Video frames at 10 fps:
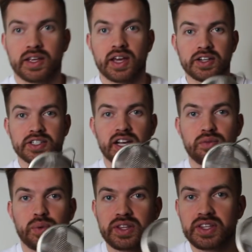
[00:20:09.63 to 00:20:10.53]
Get
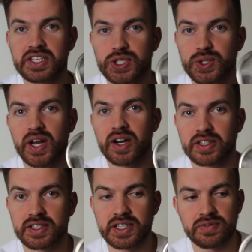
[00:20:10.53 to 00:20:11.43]
yourself one of these
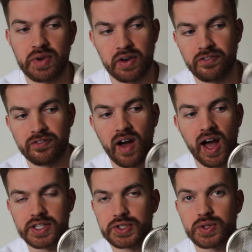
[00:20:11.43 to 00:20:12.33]
strainers, these very
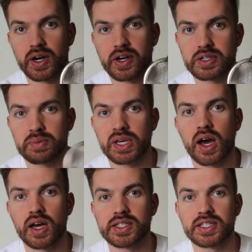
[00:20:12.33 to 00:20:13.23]
fine strainers,
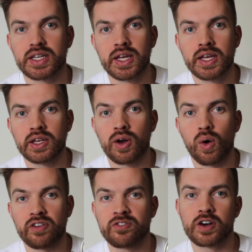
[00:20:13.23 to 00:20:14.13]
because, you
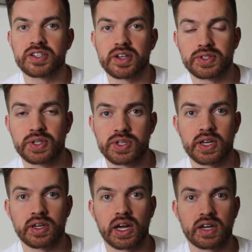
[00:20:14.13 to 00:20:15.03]
know, at first I was
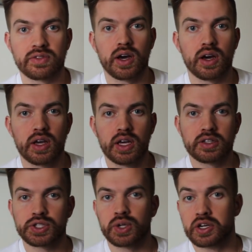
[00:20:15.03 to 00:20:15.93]
using kind of the
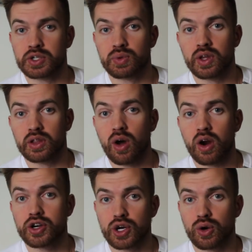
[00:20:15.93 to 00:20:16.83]
strainers with the
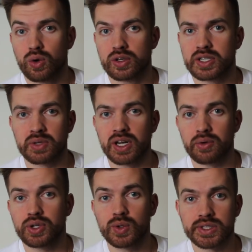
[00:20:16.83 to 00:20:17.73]
larger hole, something I
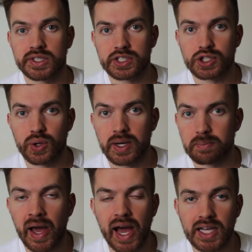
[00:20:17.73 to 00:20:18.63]
would use to
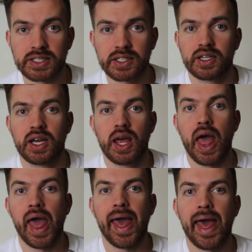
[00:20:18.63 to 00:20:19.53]
strain pasta,
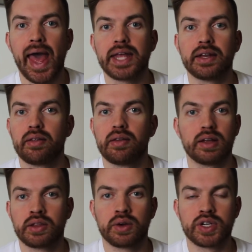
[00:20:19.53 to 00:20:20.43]
and
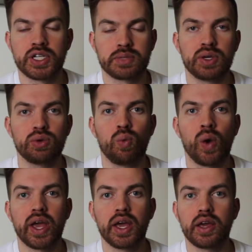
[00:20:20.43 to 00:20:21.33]
there would just be
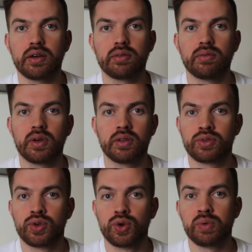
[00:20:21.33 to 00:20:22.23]
way
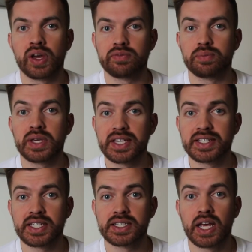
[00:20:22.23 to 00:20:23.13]
too big of
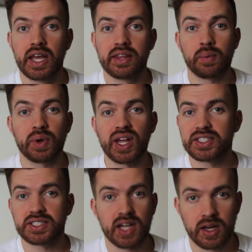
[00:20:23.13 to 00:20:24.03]
pieces that would
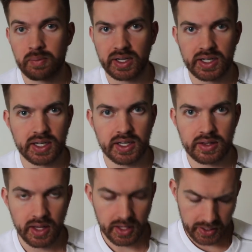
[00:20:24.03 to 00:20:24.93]
get stuck in my
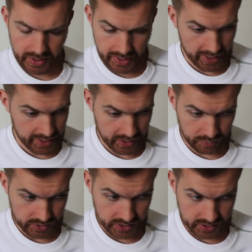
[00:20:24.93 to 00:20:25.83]
teeth, and it
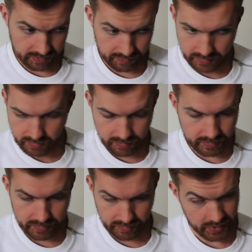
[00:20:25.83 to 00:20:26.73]
was just,
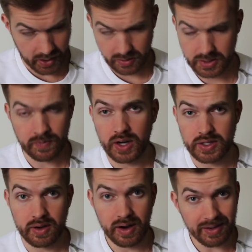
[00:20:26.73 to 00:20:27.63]
you know, it's
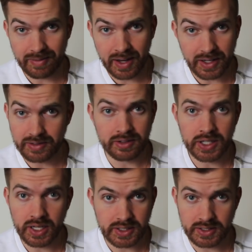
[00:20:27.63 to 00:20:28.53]
frustrating getting
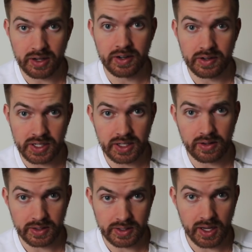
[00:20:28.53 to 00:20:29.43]
shit stuck in your
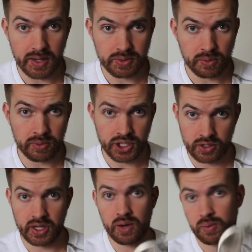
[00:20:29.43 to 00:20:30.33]
teeth all the time. So make
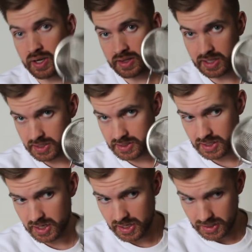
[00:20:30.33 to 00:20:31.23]
sure to get one of these.